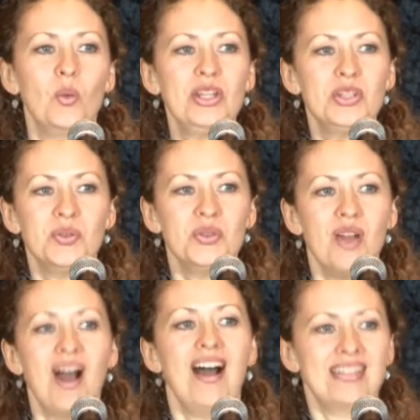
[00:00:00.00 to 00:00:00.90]
we do
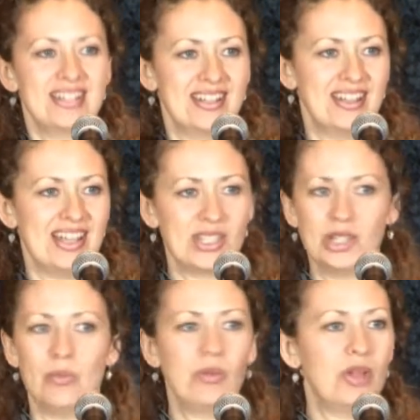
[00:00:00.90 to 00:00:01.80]
not as
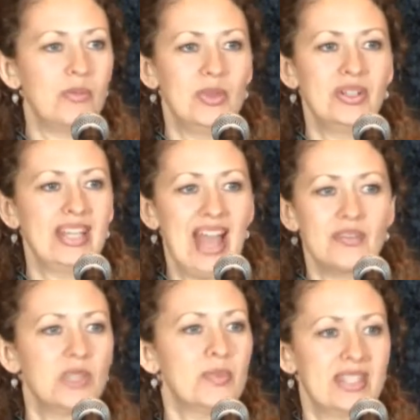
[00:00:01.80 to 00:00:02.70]
a global community,
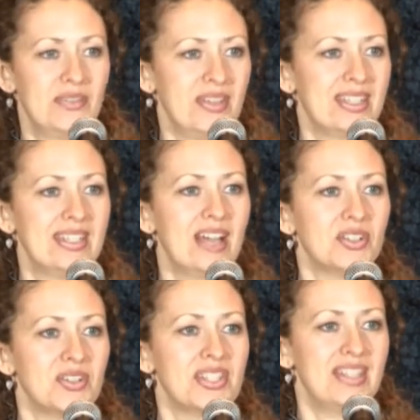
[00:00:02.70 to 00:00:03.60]
have specifics to
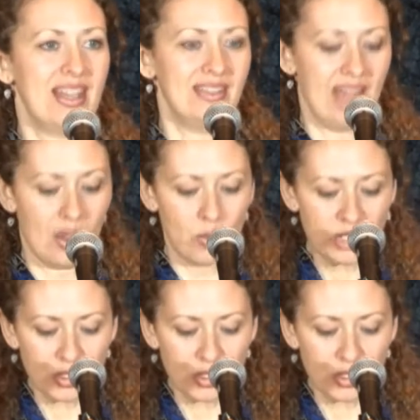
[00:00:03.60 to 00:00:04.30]
understand that.